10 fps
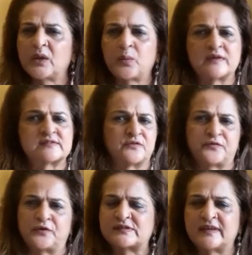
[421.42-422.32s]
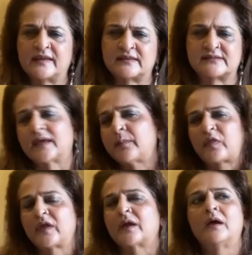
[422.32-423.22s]
ways of, you know, saying the same
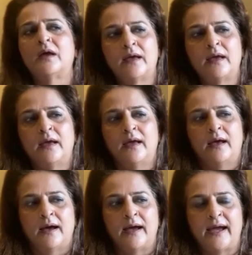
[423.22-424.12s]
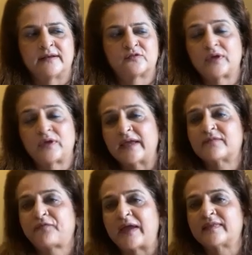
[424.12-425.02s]
thing. And so I
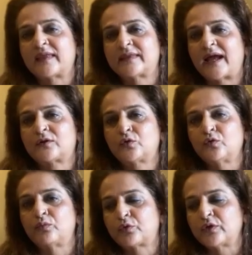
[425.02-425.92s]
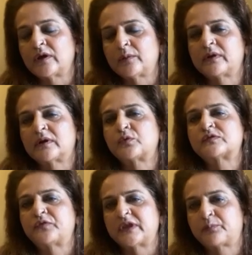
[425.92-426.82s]
find that that two-year period
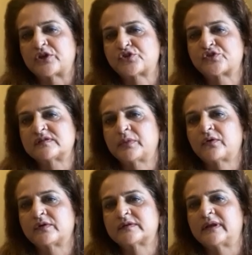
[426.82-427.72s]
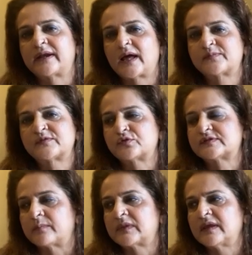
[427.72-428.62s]
was very precious because it led up to
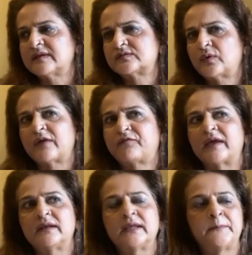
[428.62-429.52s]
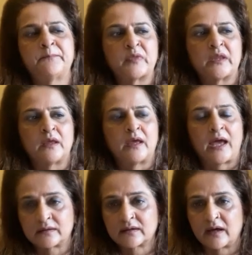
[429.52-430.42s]
something. So I finally
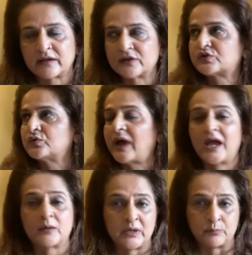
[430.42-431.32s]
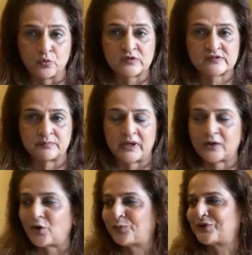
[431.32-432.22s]
had the courage to hang my boots, my
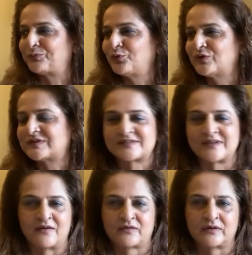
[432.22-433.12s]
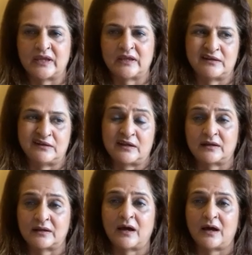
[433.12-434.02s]
corporate boots, after 18
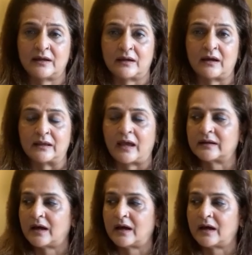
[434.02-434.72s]
and a